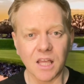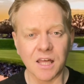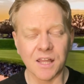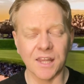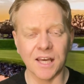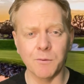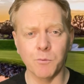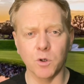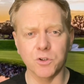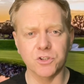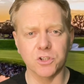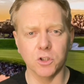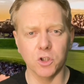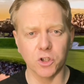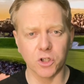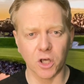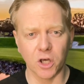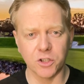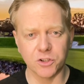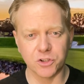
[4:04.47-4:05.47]
And then want to
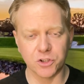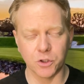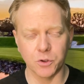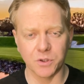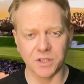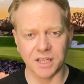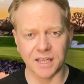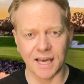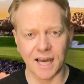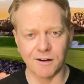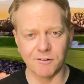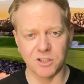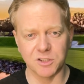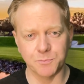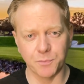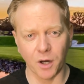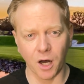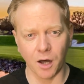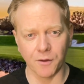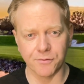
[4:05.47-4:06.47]
look at 2 key areas.
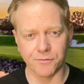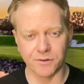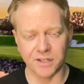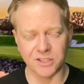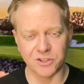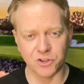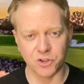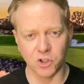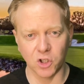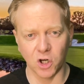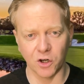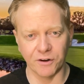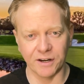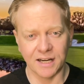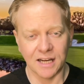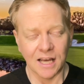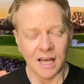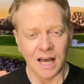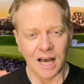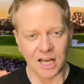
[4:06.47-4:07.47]
Par 3 scoring,
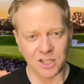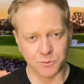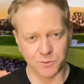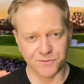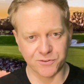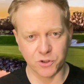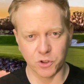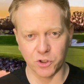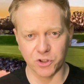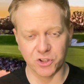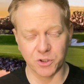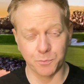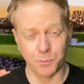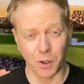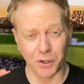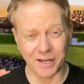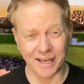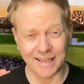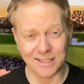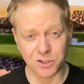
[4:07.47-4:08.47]
as we've touched
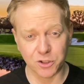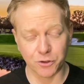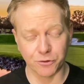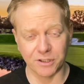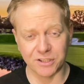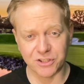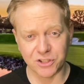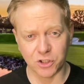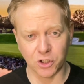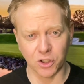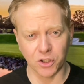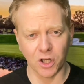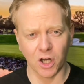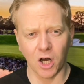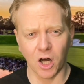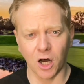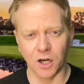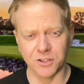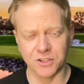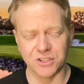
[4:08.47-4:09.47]
upon, it's critical. The
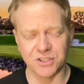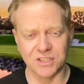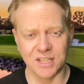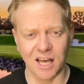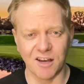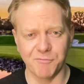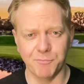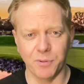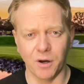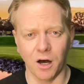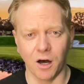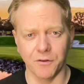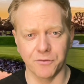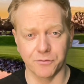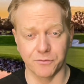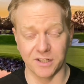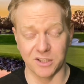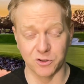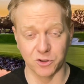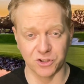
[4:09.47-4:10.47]
hardest set of par
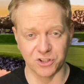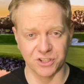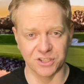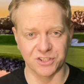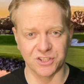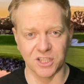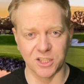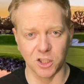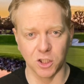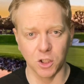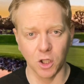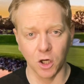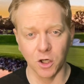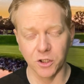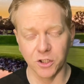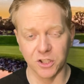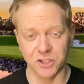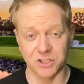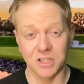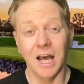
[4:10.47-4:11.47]
3s, or should I say the
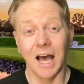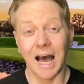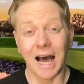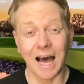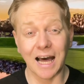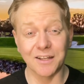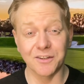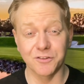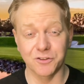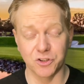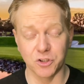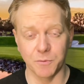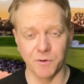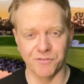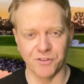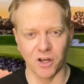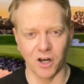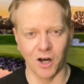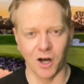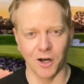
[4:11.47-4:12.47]
longest and some
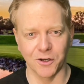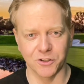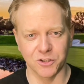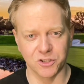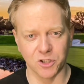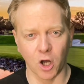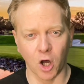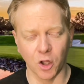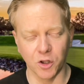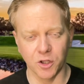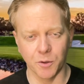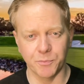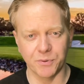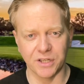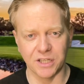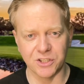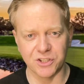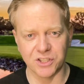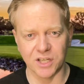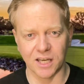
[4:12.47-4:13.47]
of the hardest on the
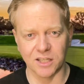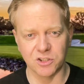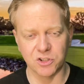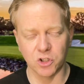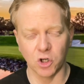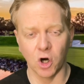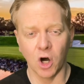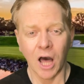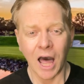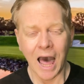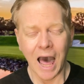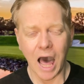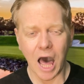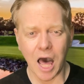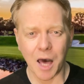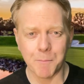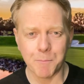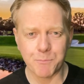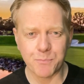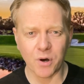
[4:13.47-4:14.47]
PGA Tour.
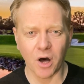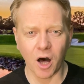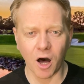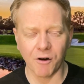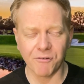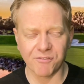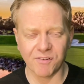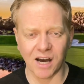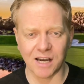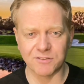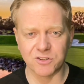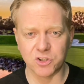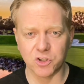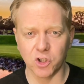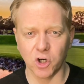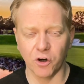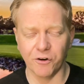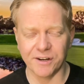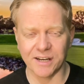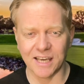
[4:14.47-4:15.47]
And par 5
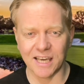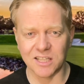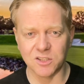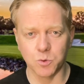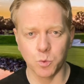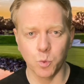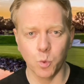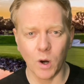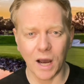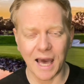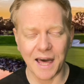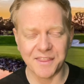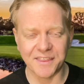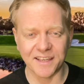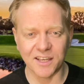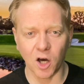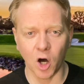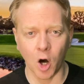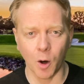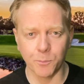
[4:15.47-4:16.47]
scoring is where
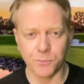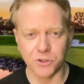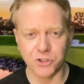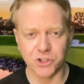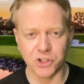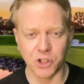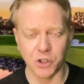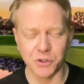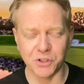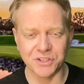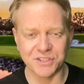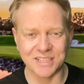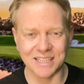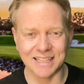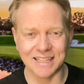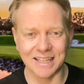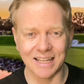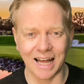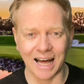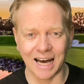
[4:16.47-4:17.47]
the opportunity
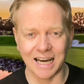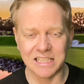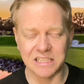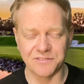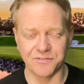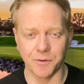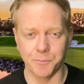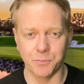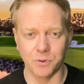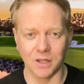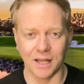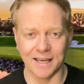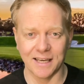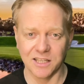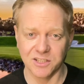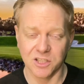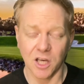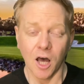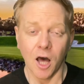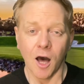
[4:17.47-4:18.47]
lies for
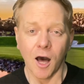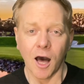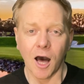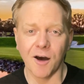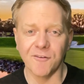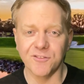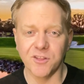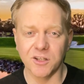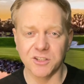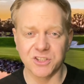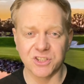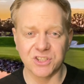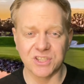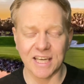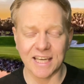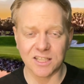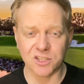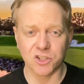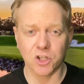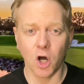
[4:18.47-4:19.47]
players. Of the
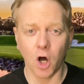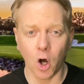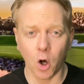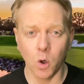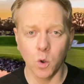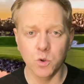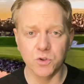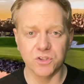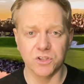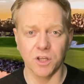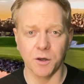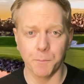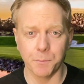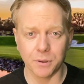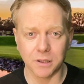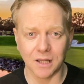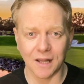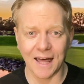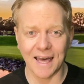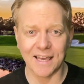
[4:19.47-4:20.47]
6 holes that
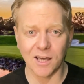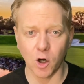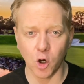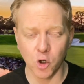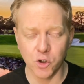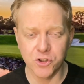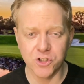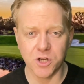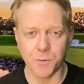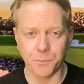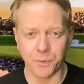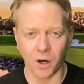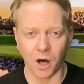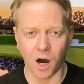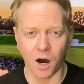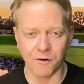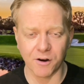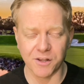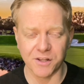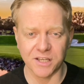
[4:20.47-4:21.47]
play under
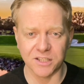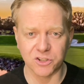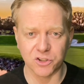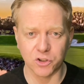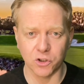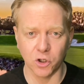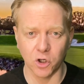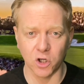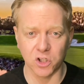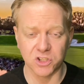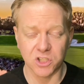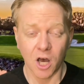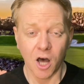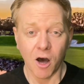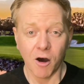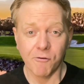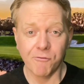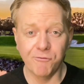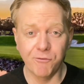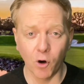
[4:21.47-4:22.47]
par at this course,
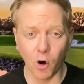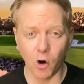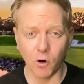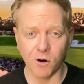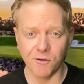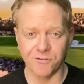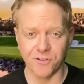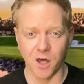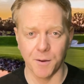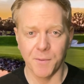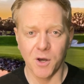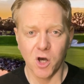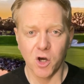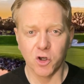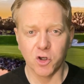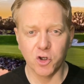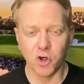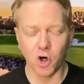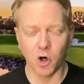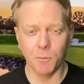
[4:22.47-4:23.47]
4 of them
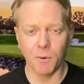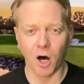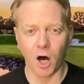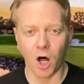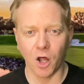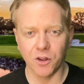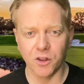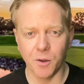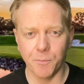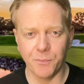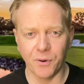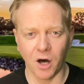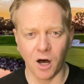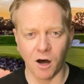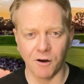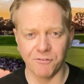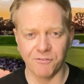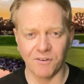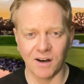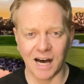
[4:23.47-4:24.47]
come on the
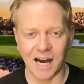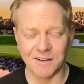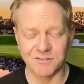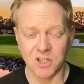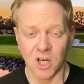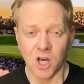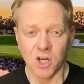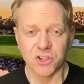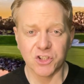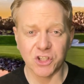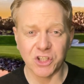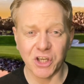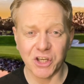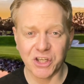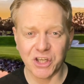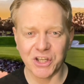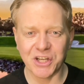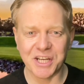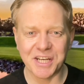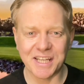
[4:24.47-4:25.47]
par 5s. So you're
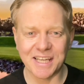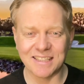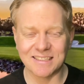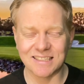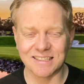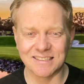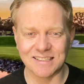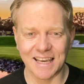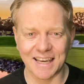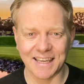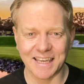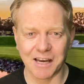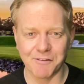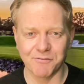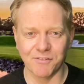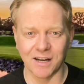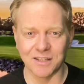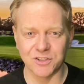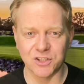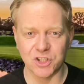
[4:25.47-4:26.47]
going to need to take
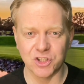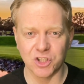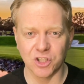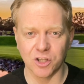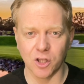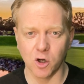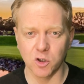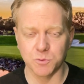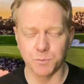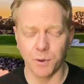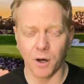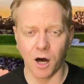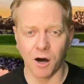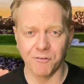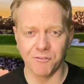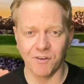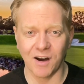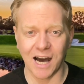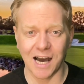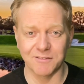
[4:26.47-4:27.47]
advantage of those par
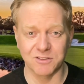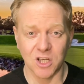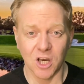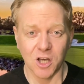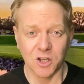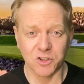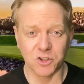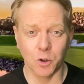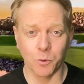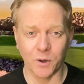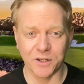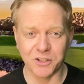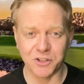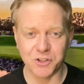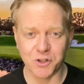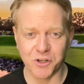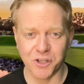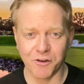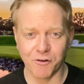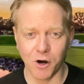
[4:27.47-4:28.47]
5s. So when you're
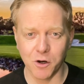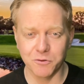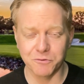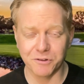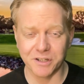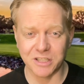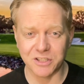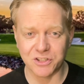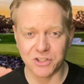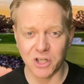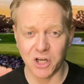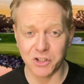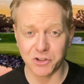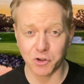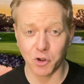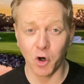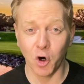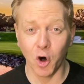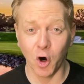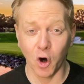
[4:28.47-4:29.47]
doing your own research,
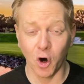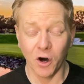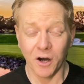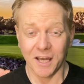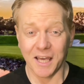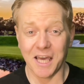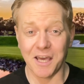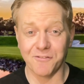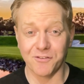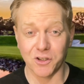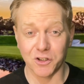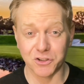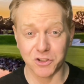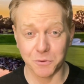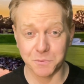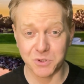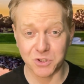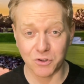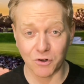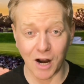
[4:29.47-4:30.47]
or if you
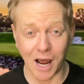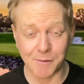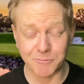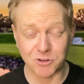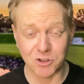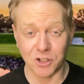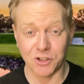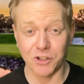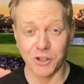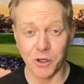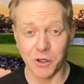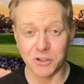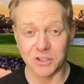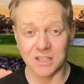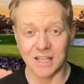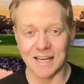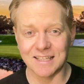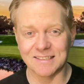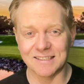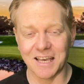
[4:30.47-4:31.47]
subscribe to the
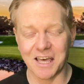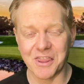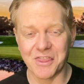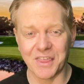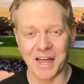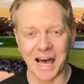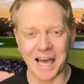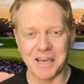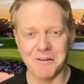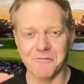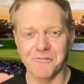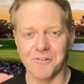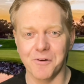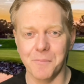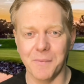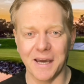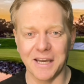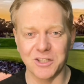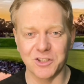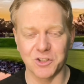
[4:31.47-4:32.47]
newsletter, that
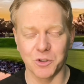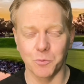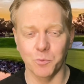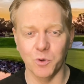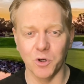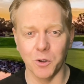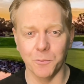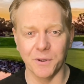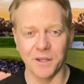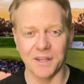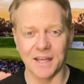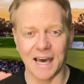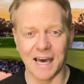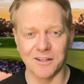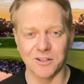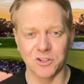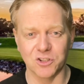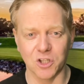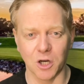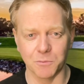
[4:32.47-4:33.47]
information will be there.
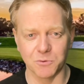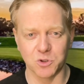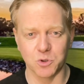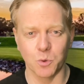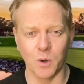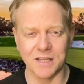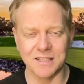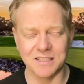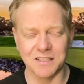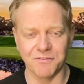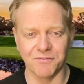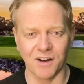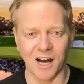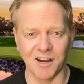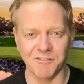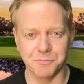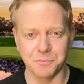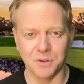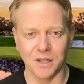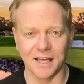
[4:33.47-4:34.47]
The top
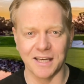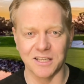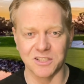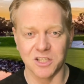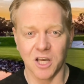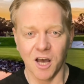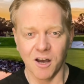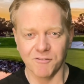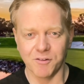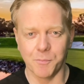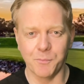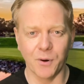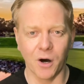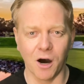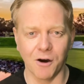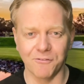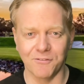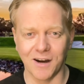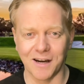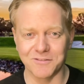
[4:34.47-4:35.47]
25 players for
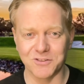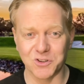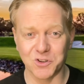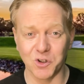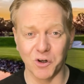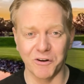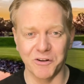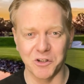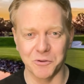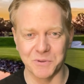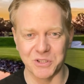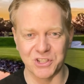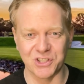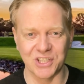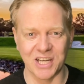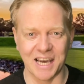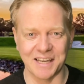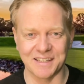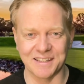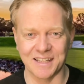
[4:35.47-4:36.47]
par 5 scoring will be
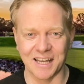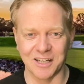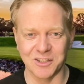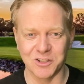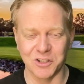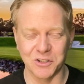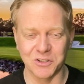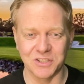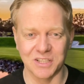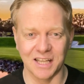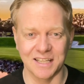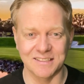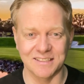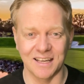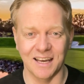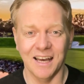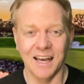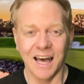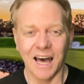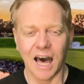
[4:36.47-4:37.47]
shared in that
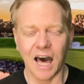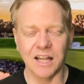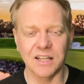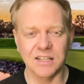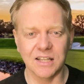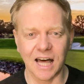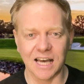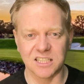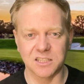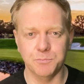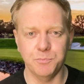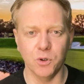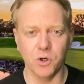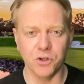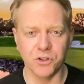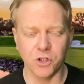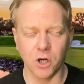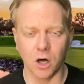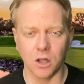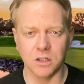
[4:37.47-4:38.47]
newsletter. And last
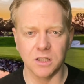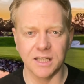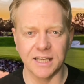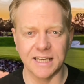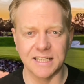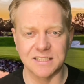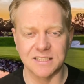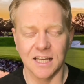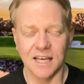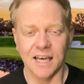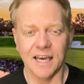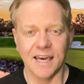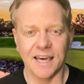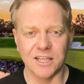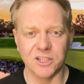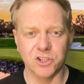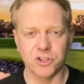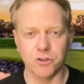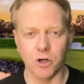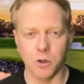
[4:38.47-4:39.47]
but not least,
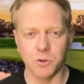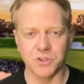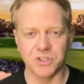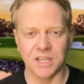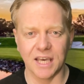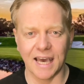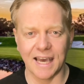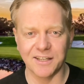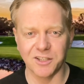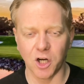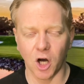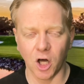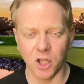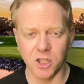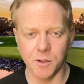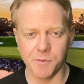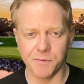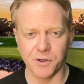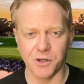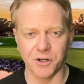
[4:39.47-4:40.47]
it's strokes gained on
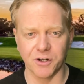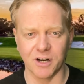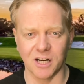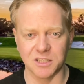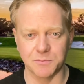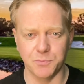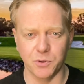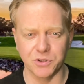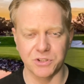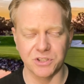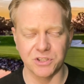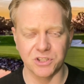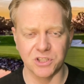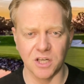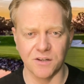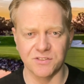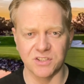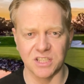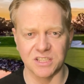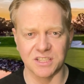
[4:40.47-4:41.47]
the Bermuda grass putting
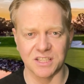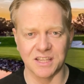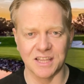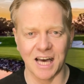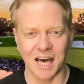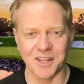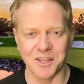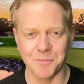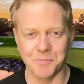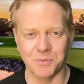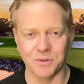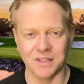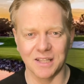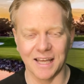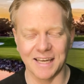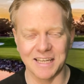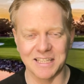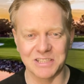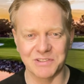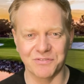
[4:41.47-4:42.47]
surfaces that the
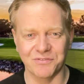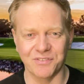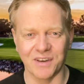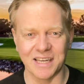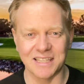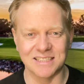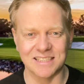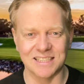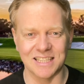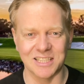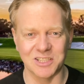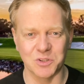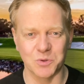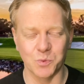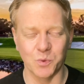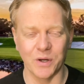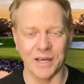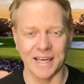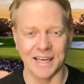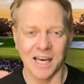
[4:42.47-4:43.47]
players face this
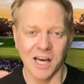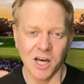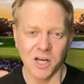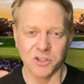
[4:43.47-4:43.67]
week.